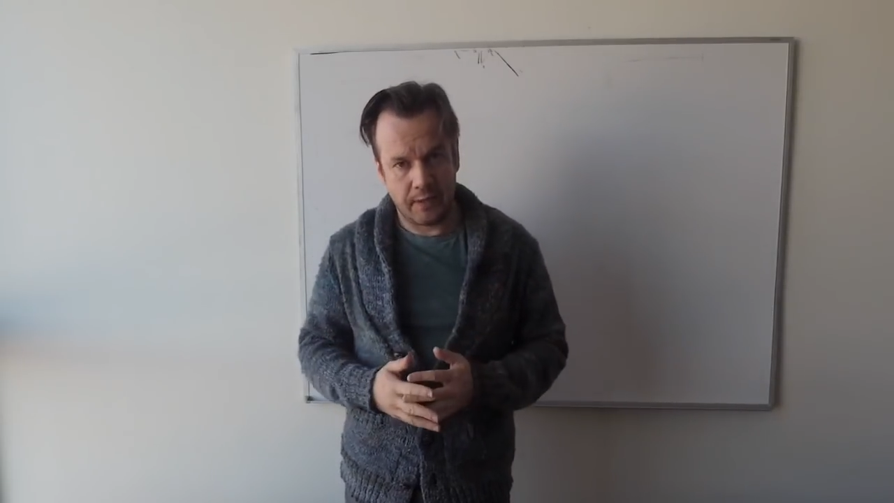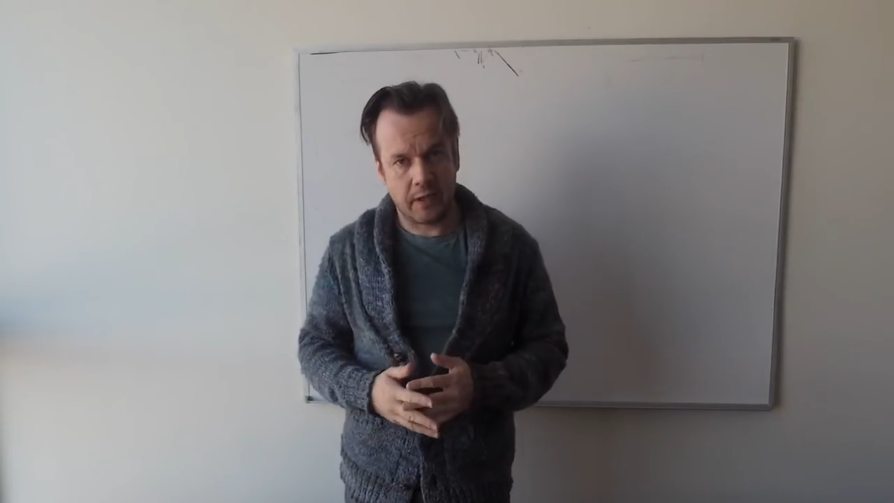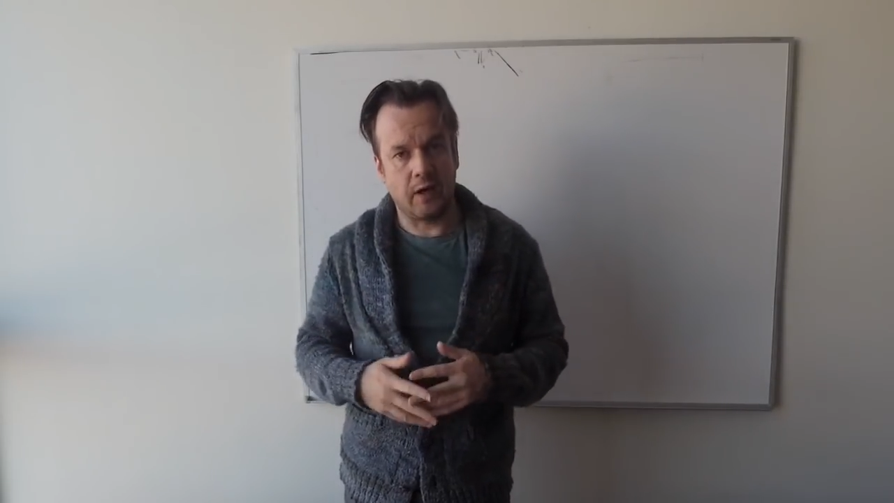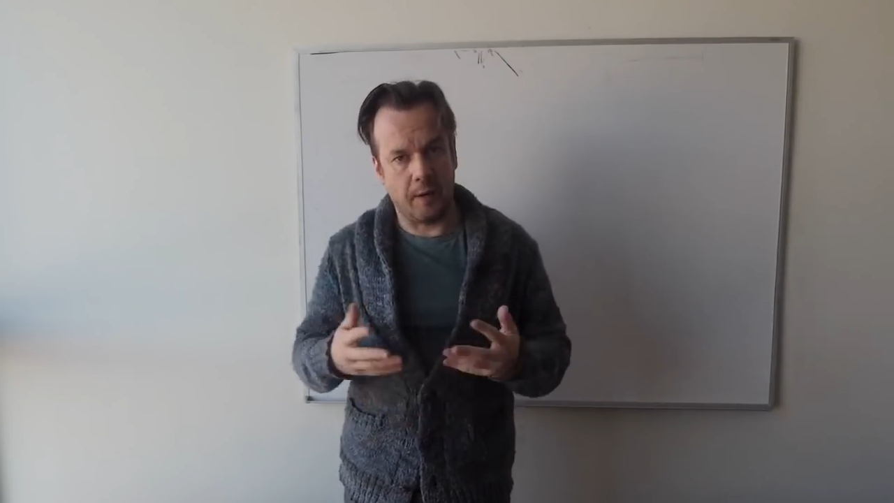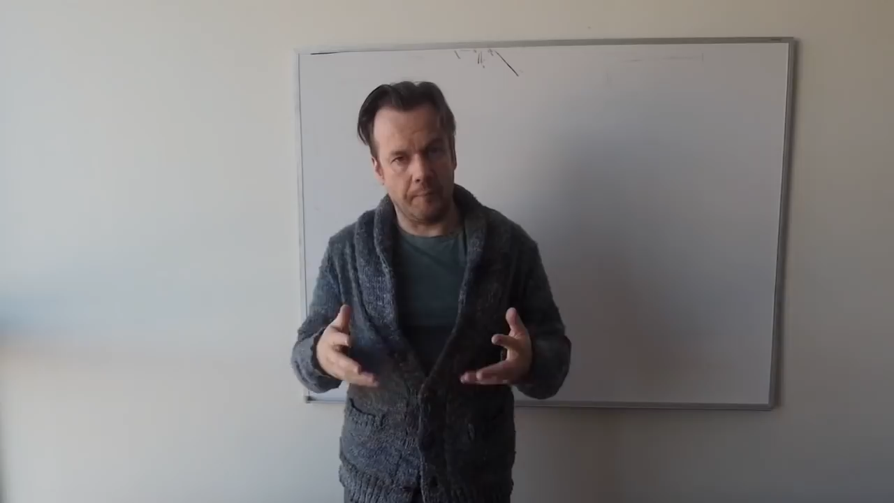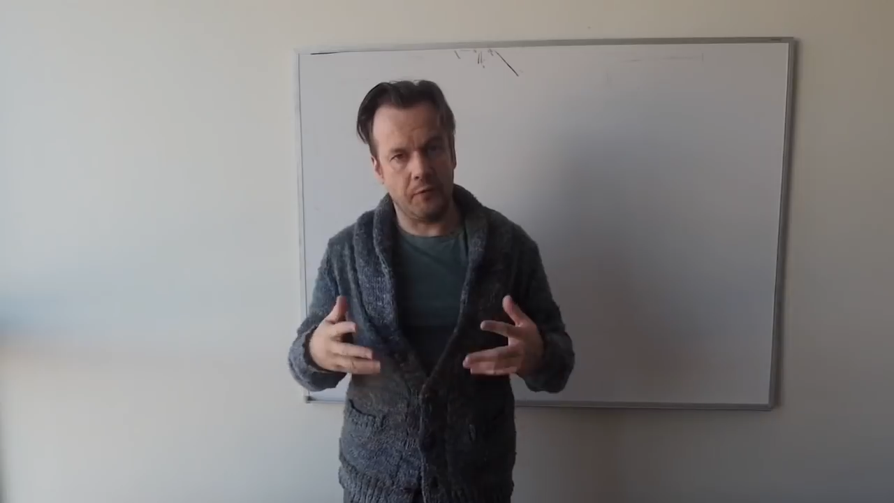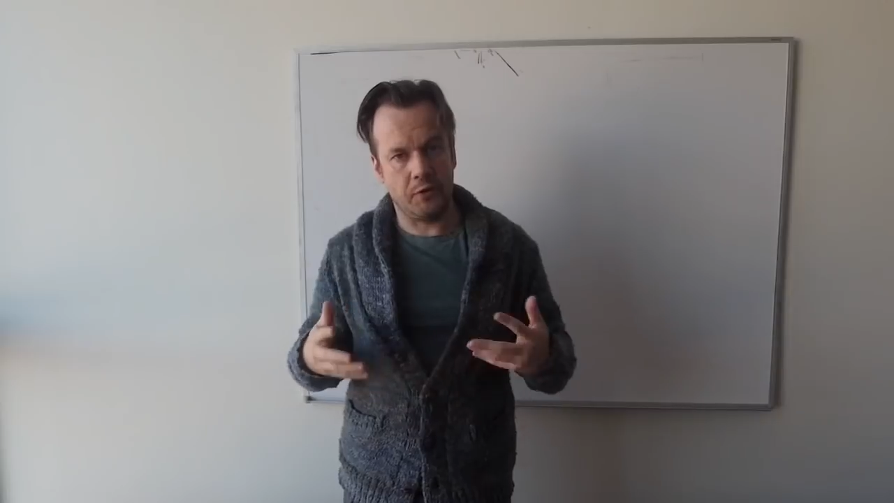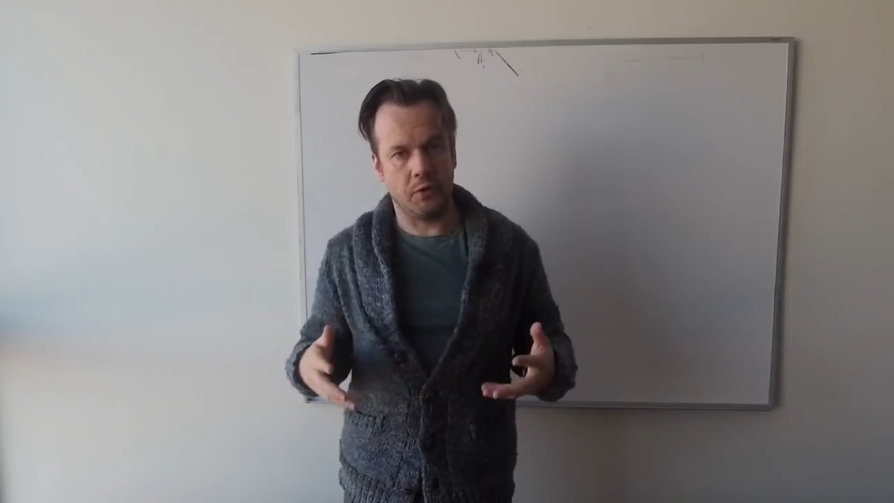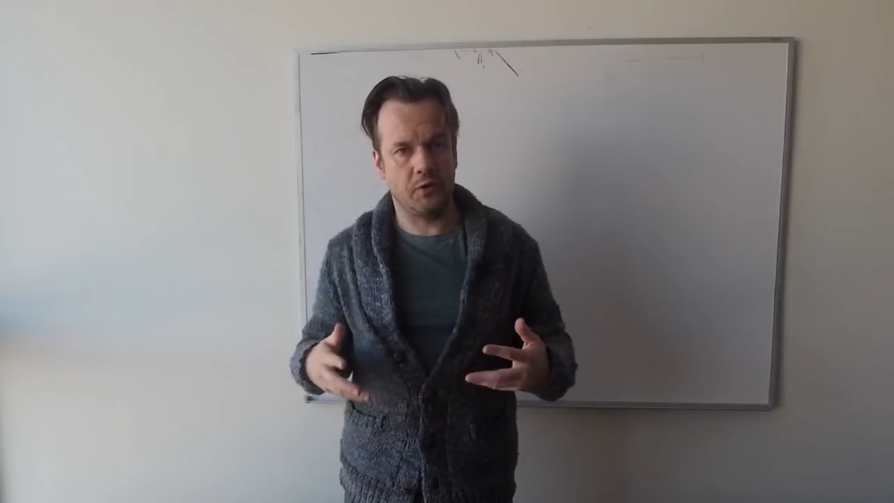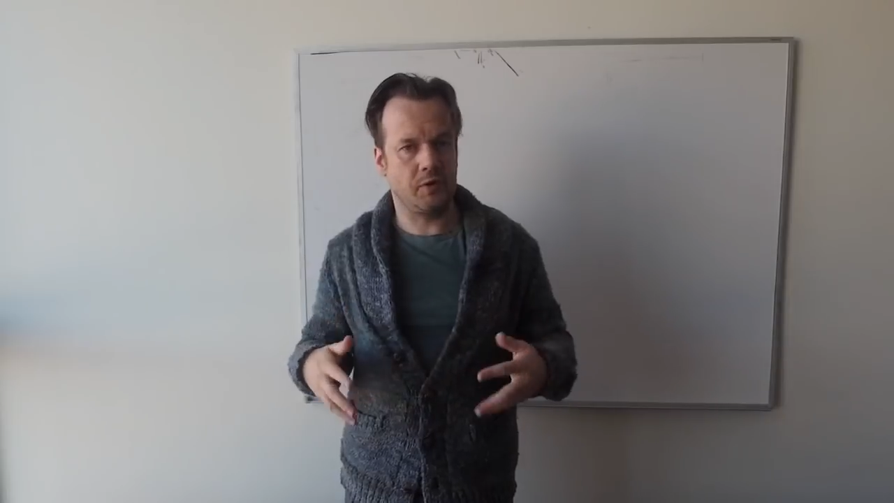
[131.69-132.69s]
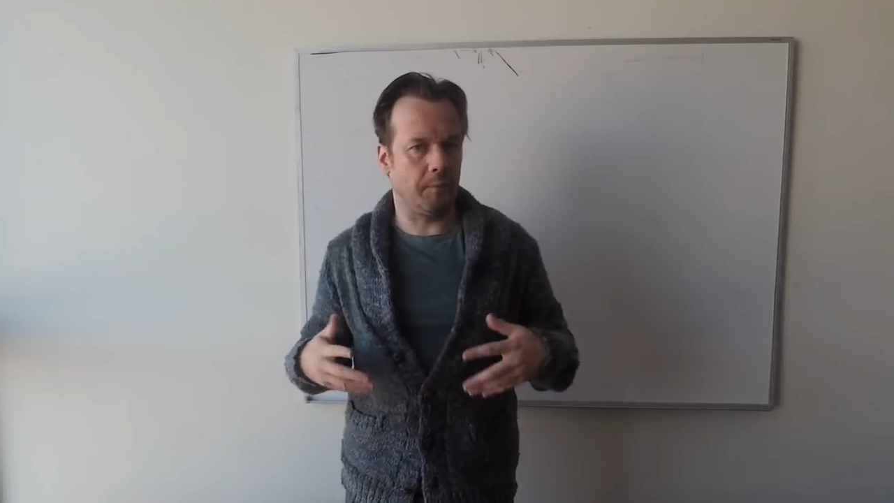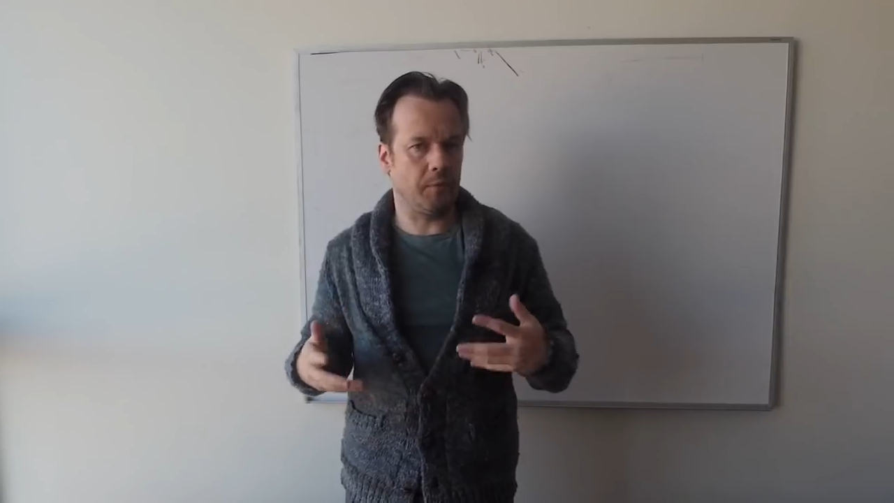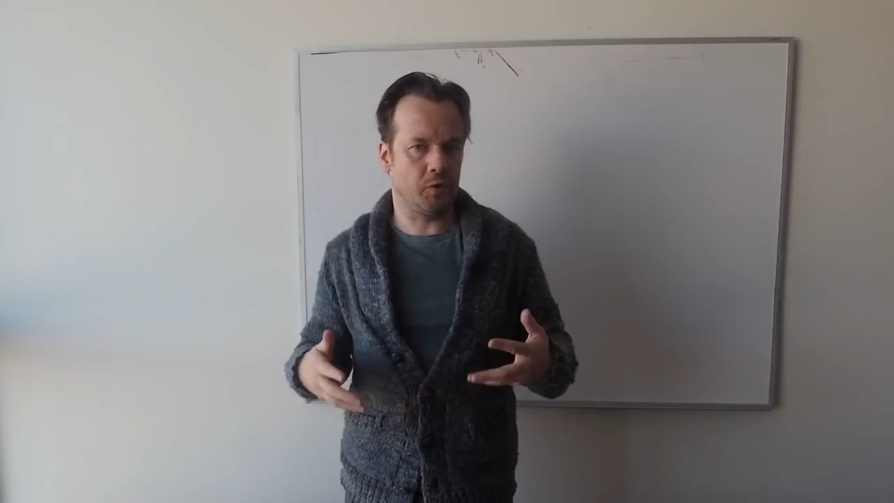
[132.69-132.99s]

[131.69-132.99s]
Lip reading: come to some